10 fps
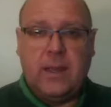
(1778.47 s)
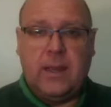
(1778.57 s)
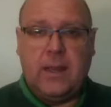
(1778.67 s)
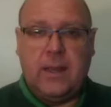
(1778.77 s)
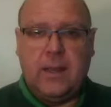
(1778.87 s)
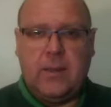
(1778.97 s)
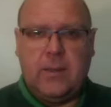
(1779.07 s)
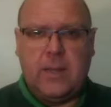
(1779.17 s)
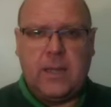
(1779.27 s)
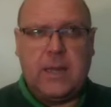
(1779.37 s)

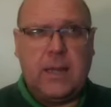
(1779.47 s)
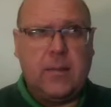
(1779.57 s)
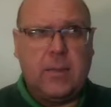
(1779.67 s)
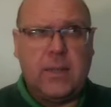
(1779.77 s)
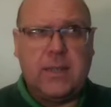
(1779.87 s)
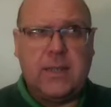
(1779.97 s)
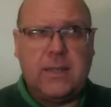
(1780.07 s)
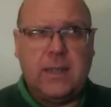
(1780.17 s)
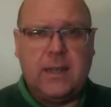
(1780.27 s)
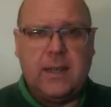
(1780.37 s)
It was
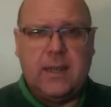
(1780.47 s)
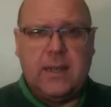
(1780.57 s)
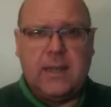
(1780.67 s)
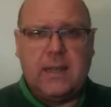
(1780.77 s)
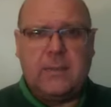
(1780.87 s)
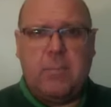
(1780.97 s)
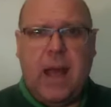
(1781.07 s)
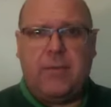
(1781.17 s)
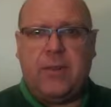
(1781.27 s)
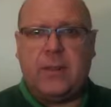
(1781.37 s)

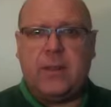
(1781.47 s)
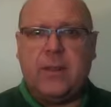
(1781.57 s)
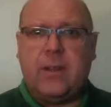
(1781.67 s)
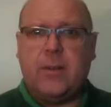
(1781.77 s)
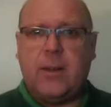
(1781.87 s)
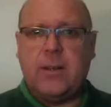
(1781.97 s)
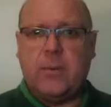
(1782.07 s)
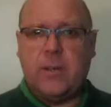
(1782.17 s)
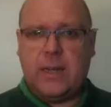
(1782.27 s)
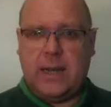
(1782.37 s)
Spafford that wrote it,
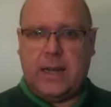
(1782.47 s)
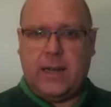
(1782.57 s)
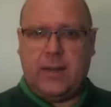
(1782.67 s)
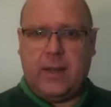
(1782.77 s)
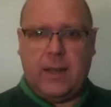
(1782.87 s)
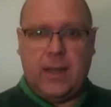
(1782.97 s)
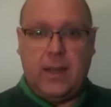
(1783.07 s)
wasn't it? I think.